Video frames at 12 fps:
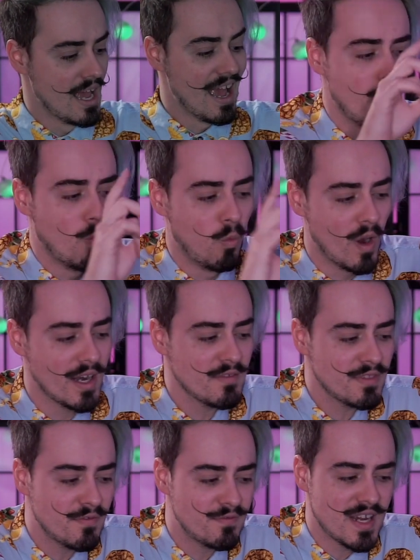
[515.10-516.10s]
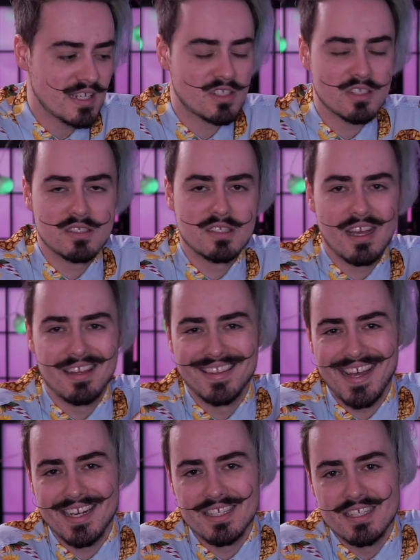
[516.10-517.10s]
One of the features
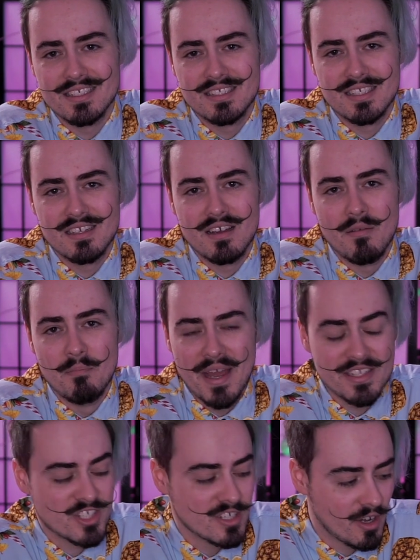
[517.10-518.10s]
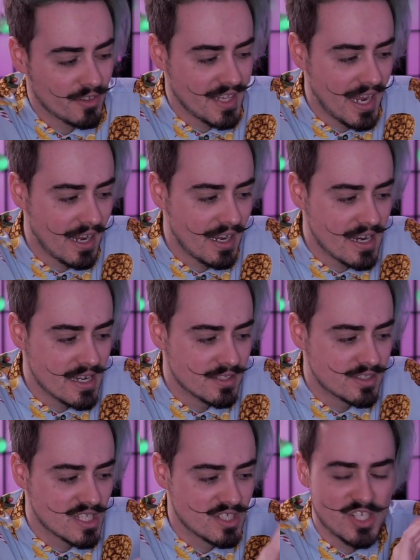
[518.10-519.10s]
that is mentioned on there
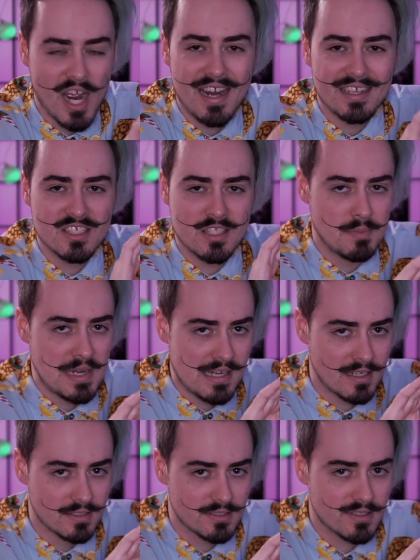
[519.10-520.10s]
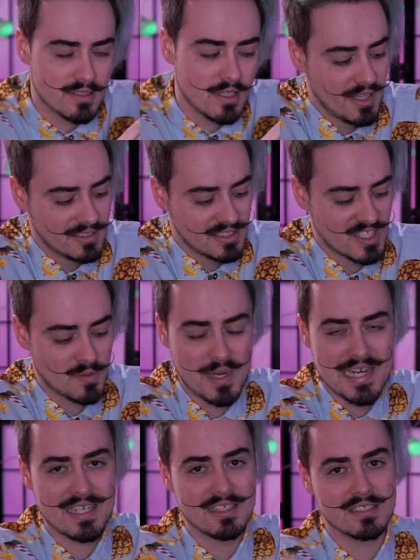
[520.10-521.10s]
is giant speakers. The
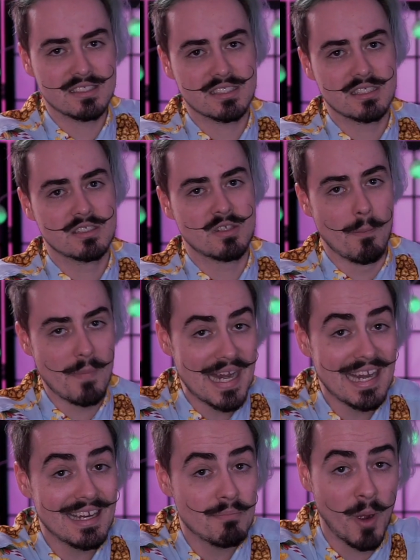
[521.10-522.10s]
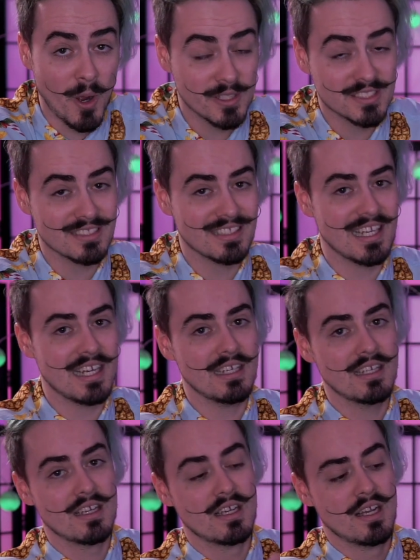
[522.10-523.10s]
speakers, to me personally,
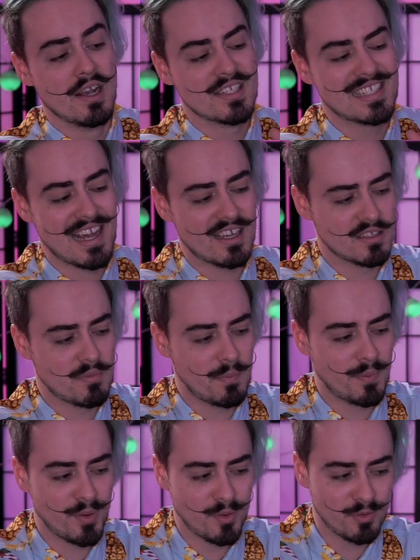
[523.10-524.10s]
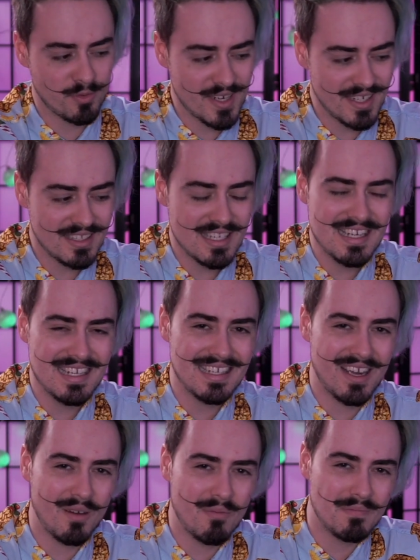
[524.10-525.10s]
sound
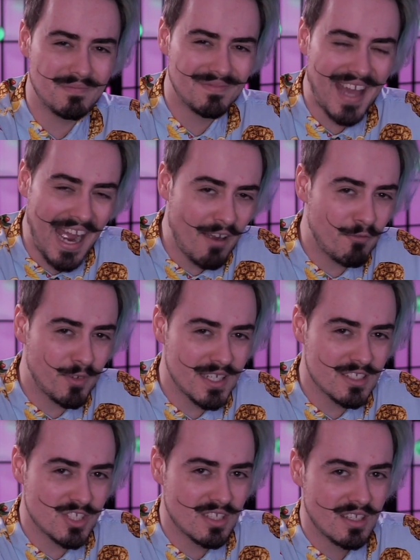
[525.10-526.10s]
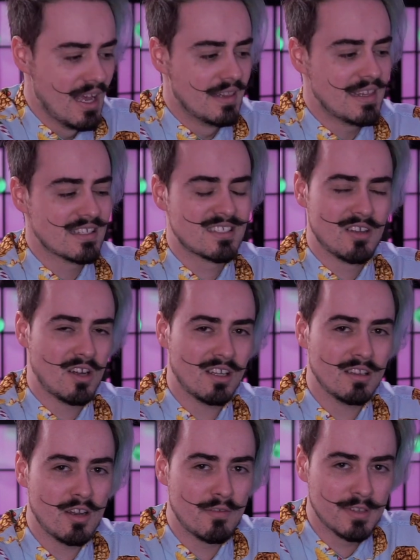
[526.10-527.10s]
pretty average. There's not a
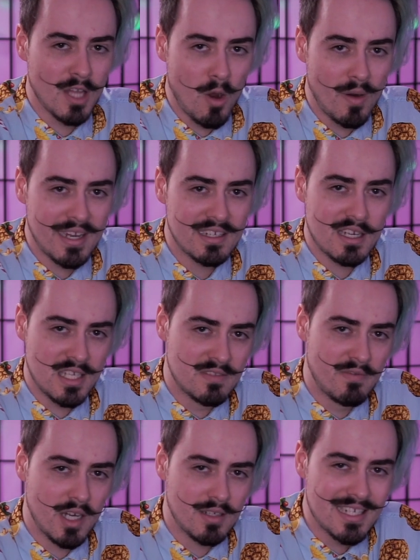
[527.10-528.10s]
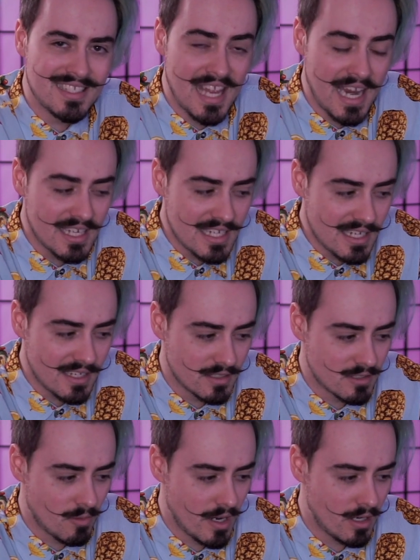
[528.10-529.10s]
lot of low end. It's very tinny as
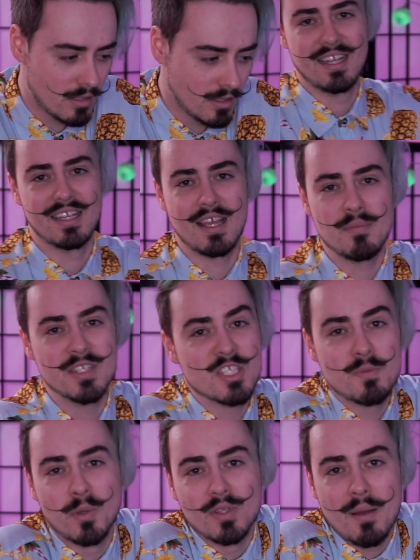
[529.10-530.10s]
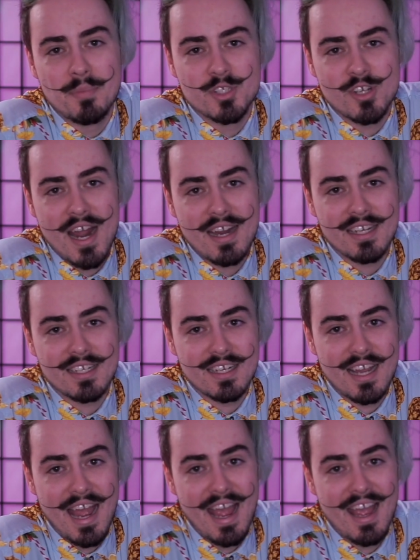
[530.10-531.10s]
well. Let me just pull up a track
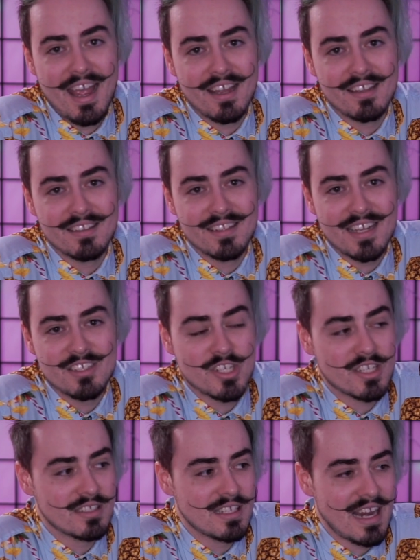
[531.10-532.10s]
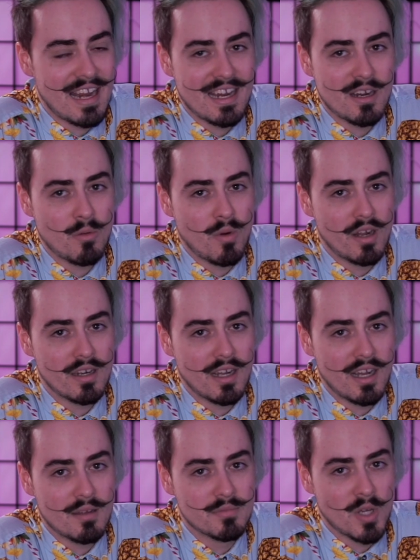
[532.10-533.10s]
and then you can hear what
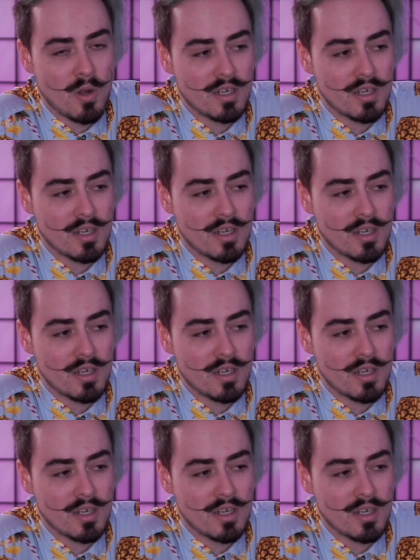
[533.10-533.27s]
I'm talking